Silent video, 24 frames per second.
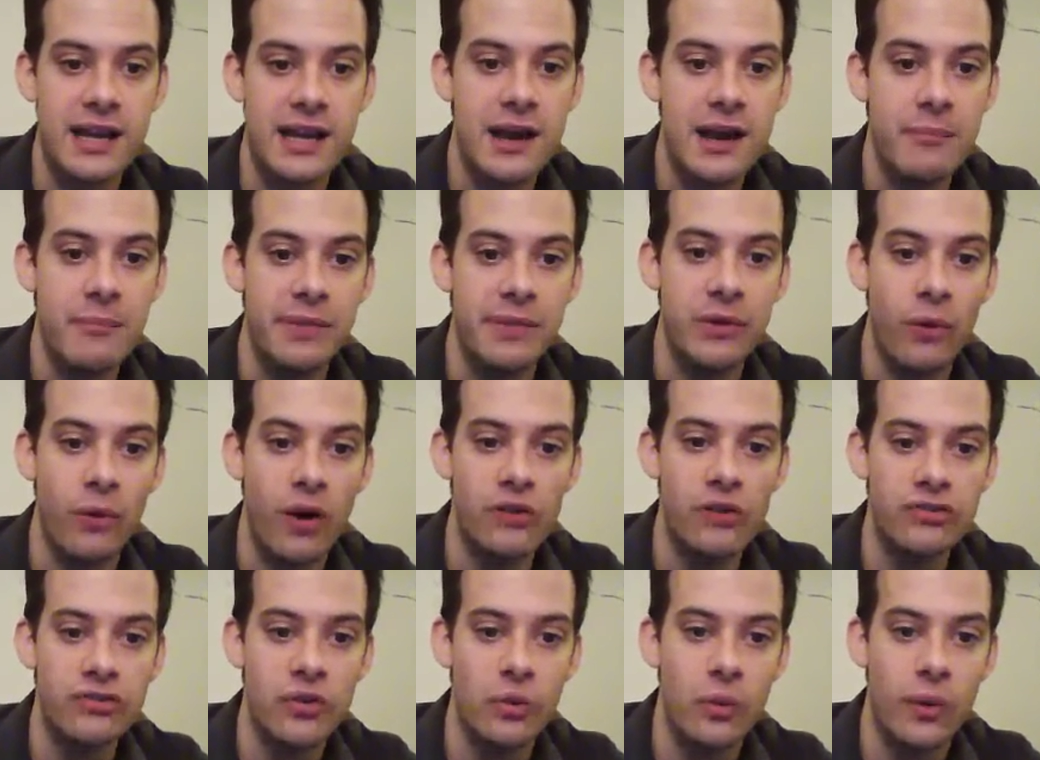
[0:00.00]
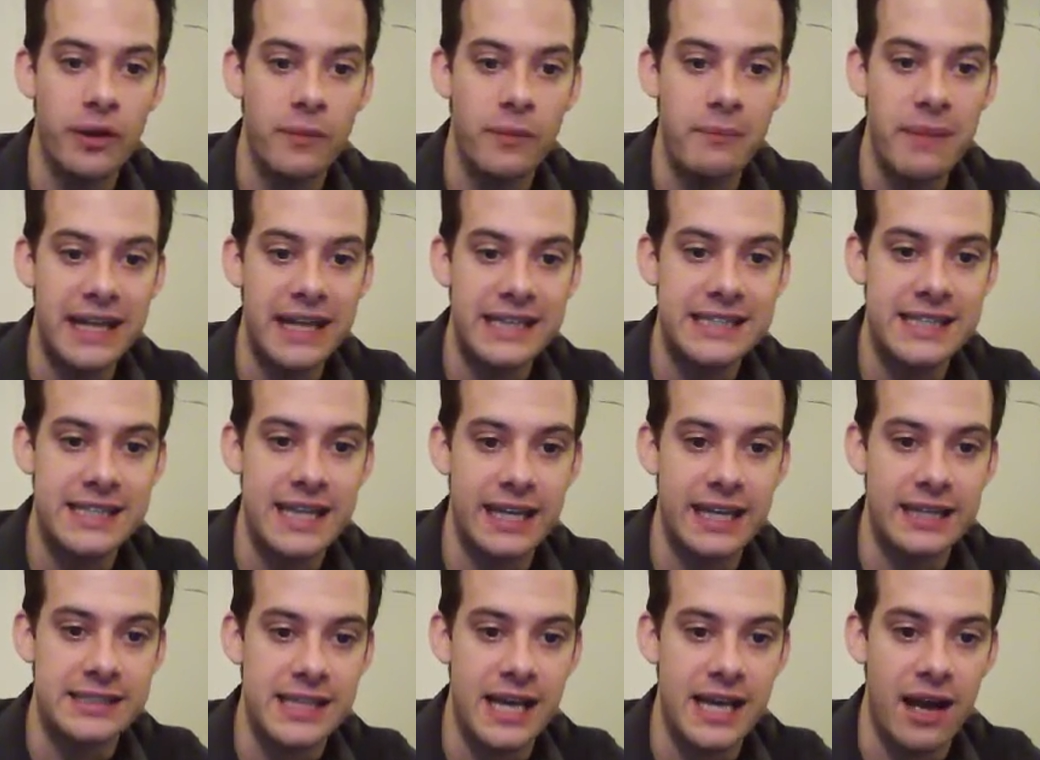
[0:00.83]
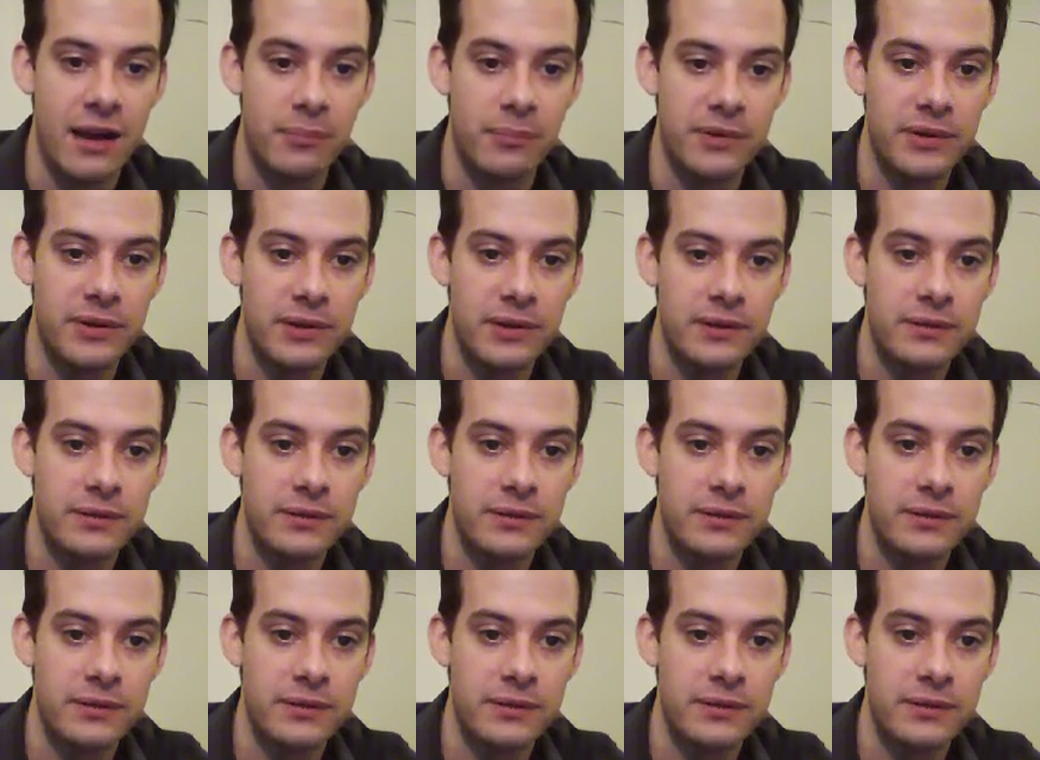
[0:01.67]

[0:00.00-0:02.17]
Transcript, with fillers: but you also want to mix things up.